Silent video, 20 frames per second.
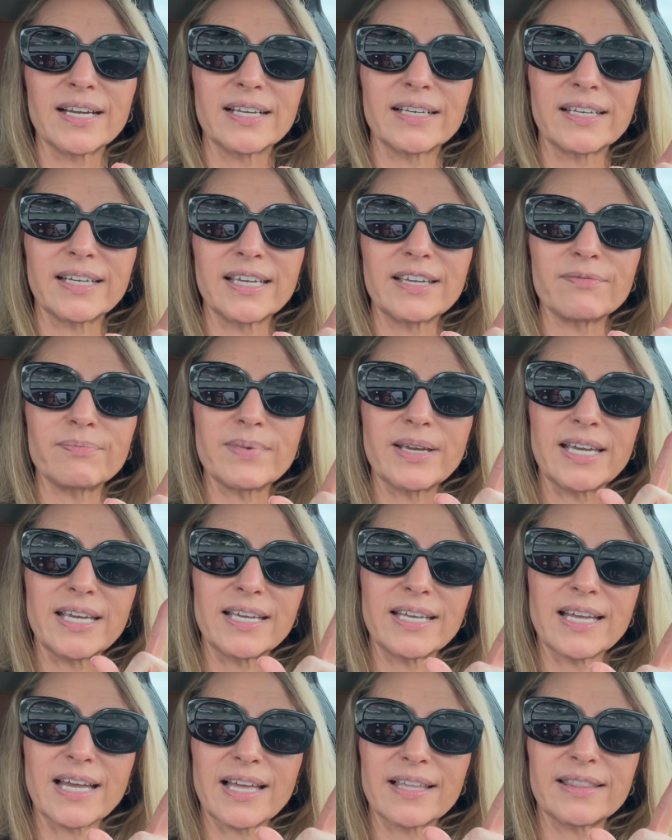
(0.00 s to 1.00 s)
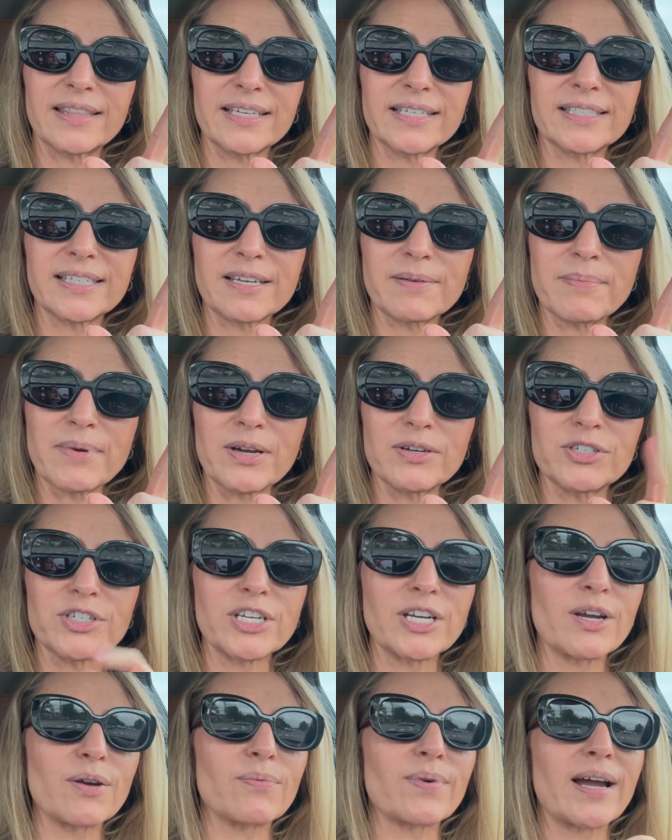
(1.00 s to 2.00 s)
leave me this
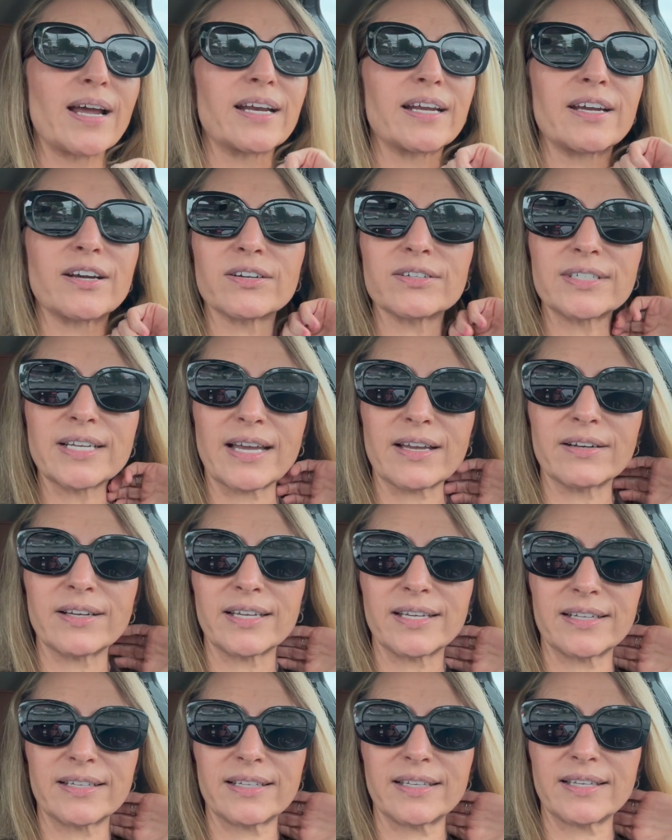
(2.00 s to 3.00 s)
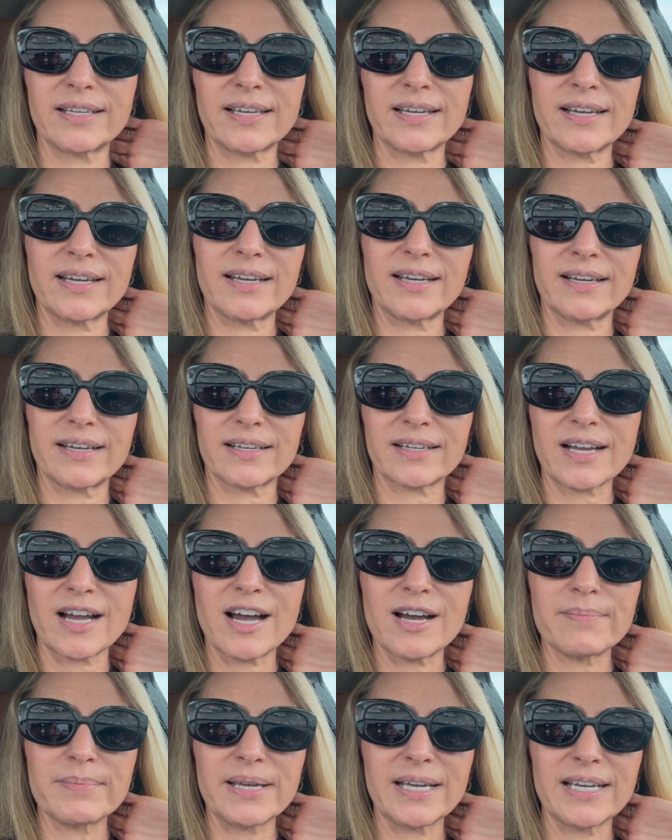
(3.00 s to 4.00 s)
emoji right here down in the
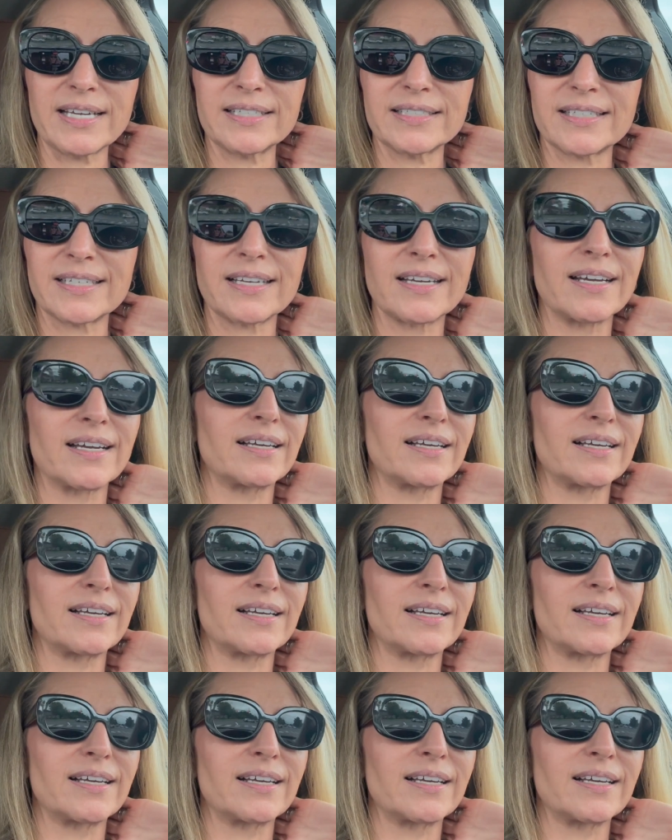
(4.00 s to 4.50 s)
comments.